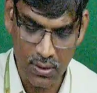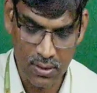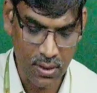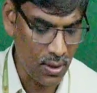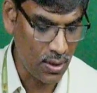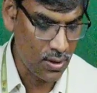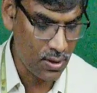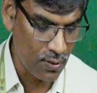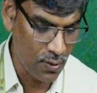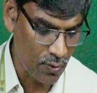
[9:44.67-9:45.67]
the
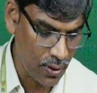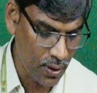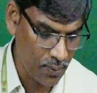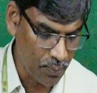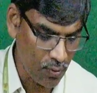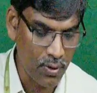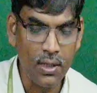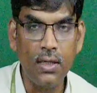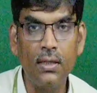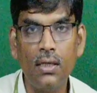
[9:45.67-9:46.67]
scholars we can
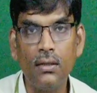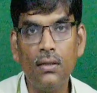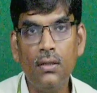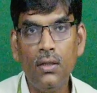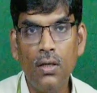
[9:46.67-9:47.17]
provide that